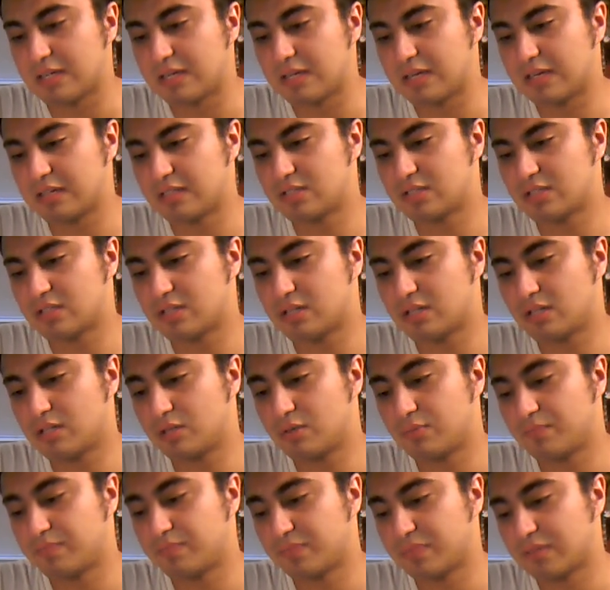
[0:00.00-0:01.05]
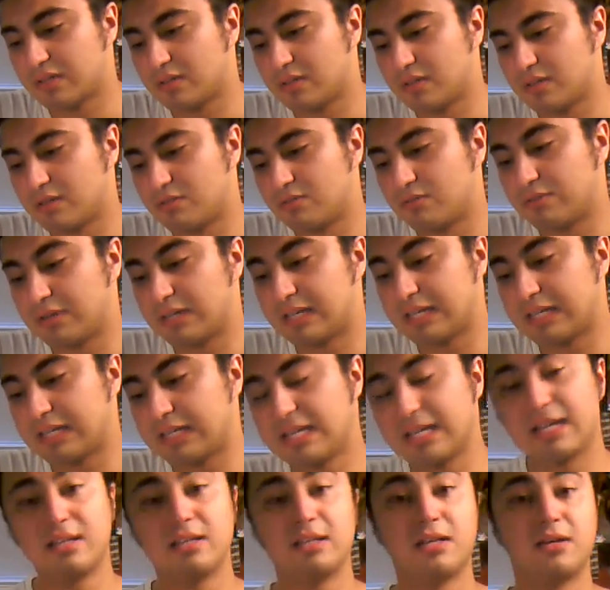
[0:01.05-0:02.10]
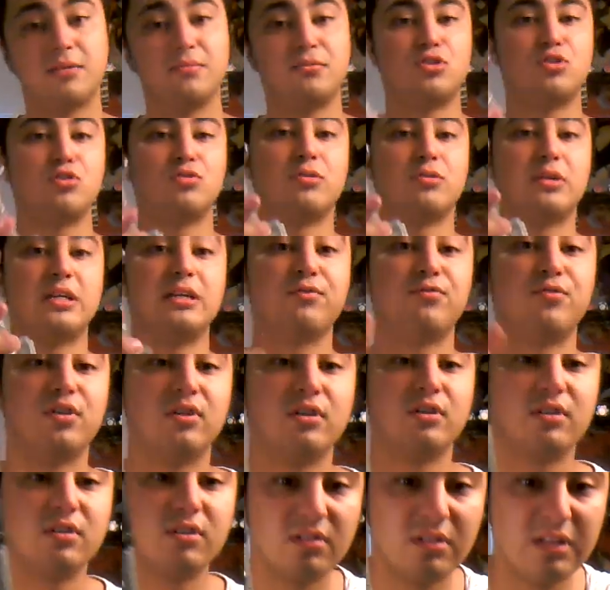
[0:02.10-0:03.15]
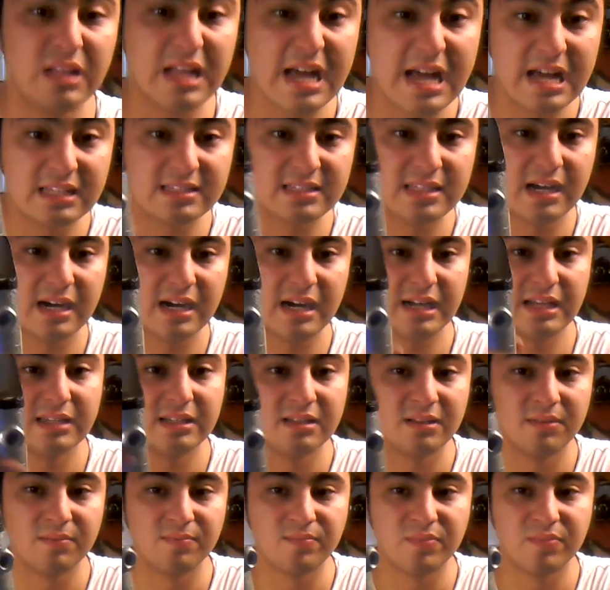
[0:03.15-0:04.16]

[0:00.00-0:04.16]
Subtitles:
and so what I end up doing for the glass eye,